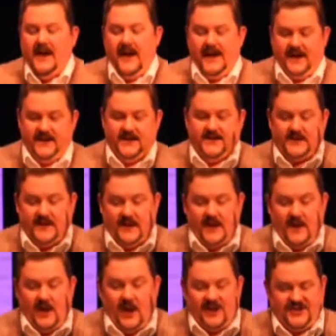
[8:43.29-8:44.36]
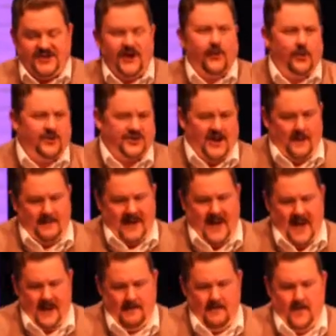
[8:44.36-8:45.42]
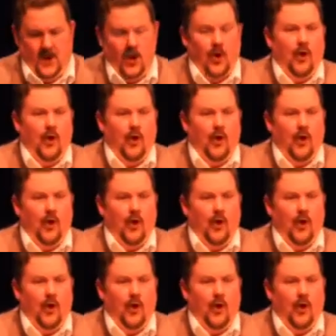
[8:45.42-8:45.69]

is a zero-sum game.